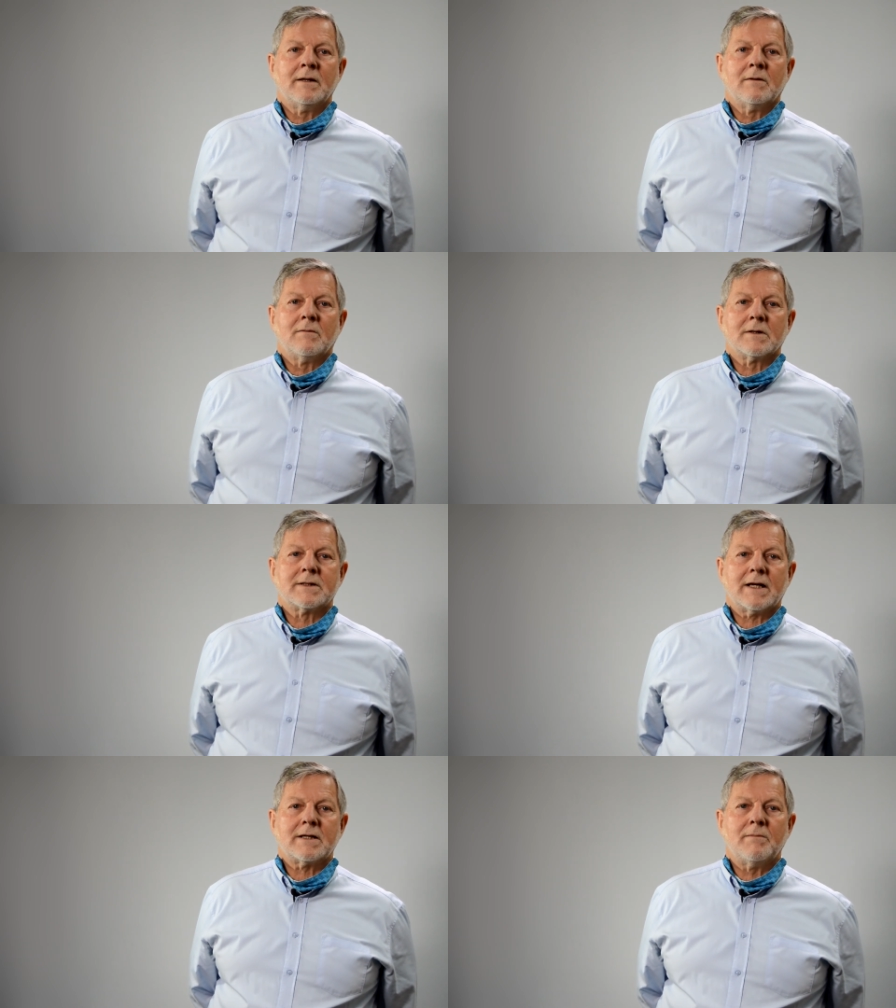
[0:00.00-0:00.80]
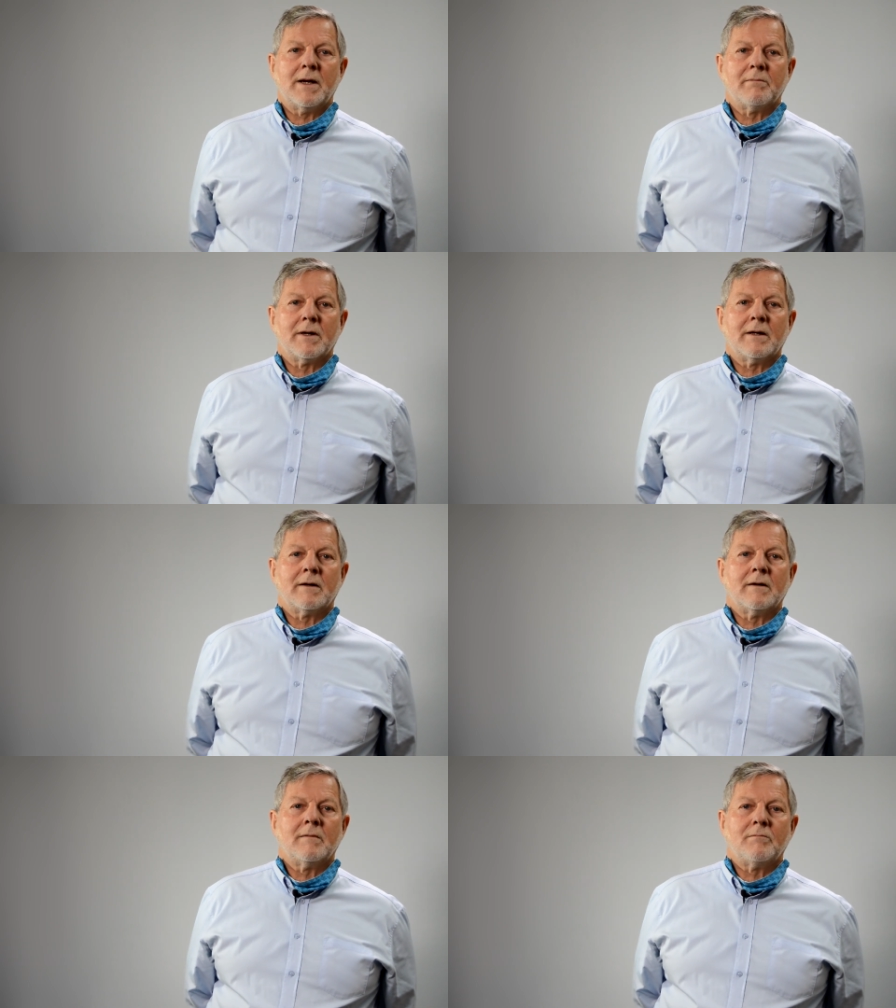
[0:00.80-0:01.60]
will such member
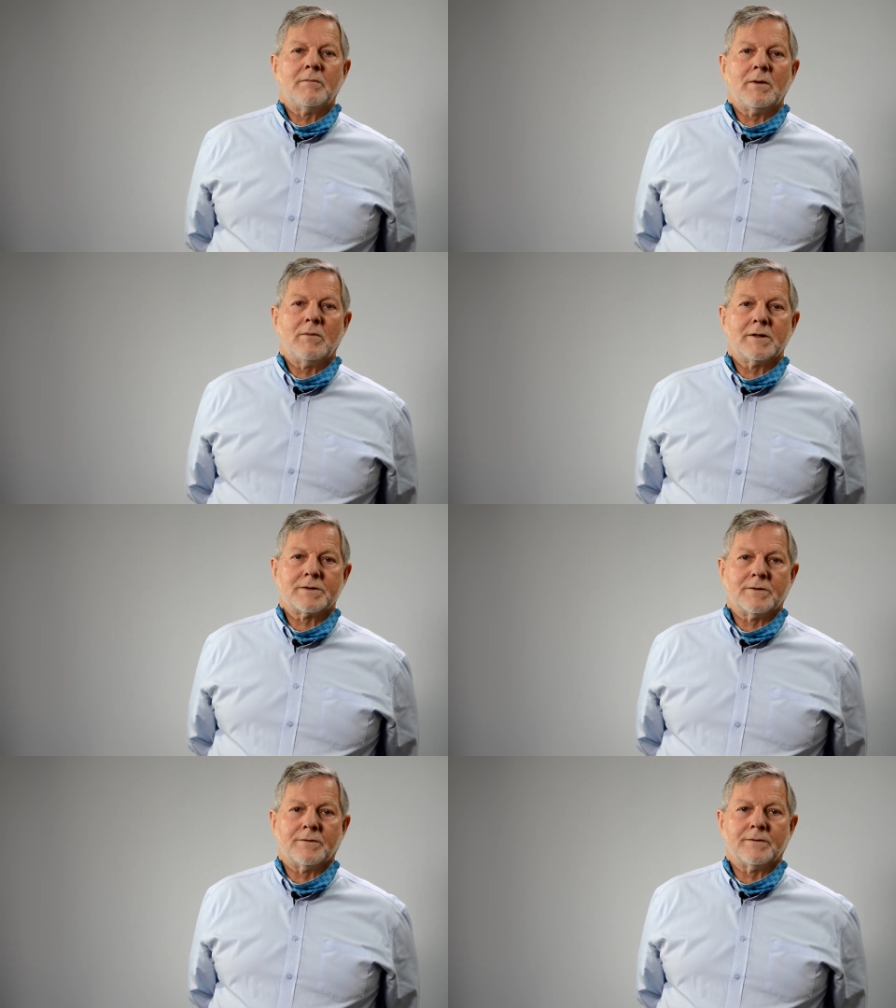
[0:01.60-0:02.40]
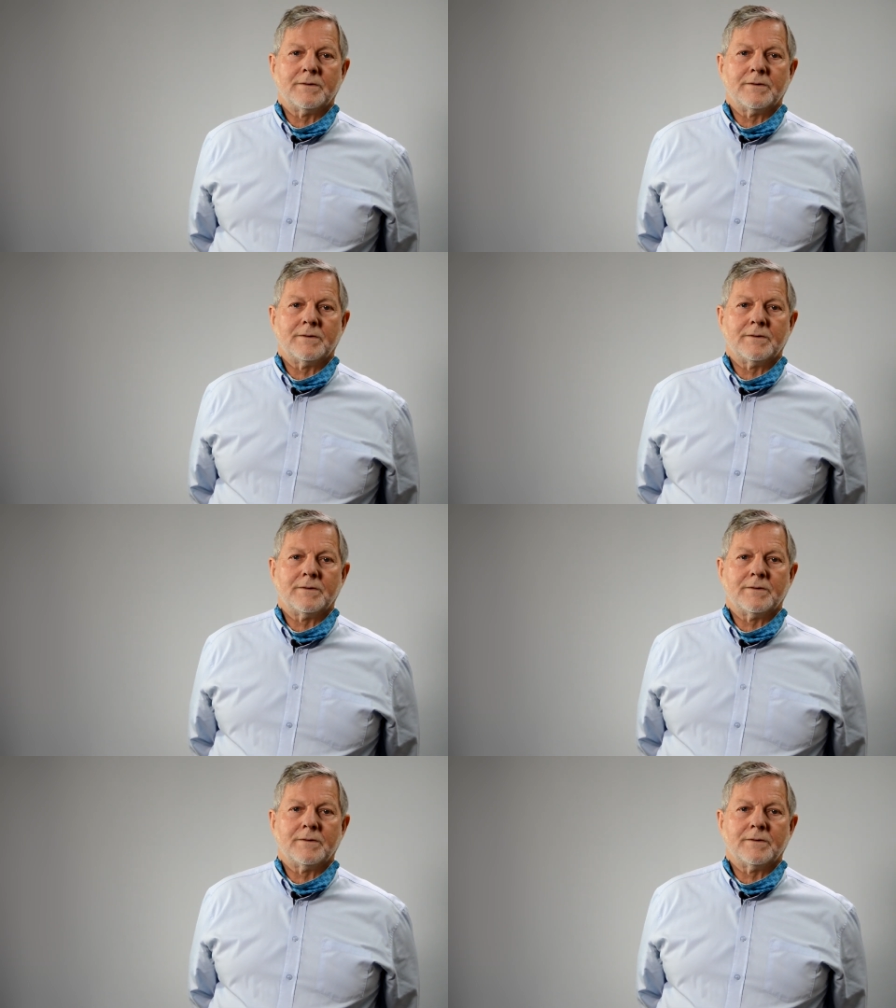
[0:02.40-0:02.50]
be worse off.